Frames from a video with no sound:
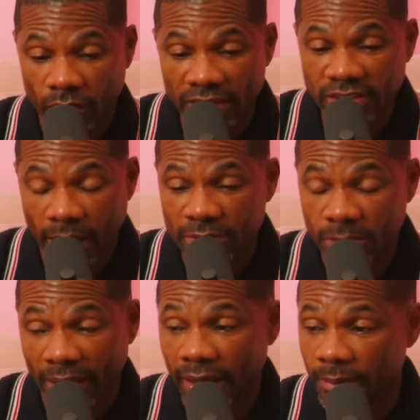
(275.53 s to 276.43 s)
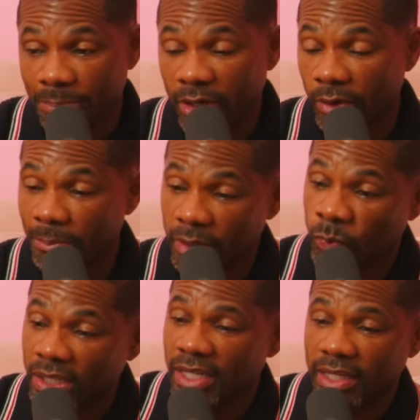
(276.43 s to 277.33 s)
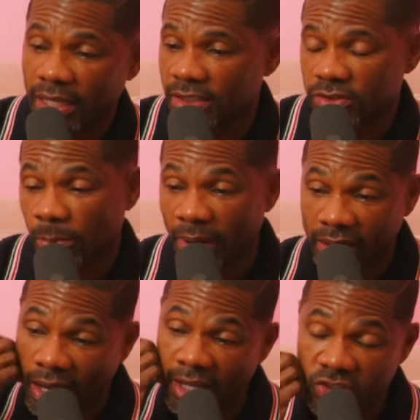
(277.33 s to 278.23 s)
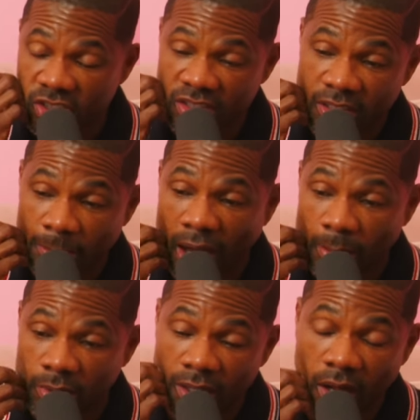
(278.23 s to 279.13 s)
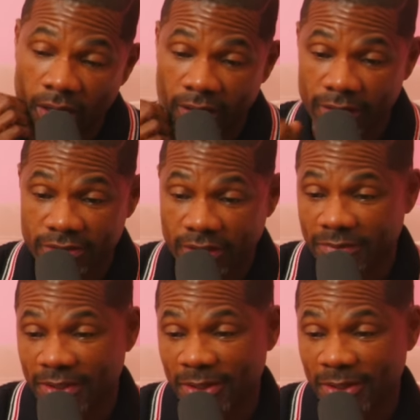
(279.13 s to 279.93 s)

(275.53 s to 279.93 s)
That's how I'm as a man, period. But we need to get into my God and Jesus and Bible and all that other stuff.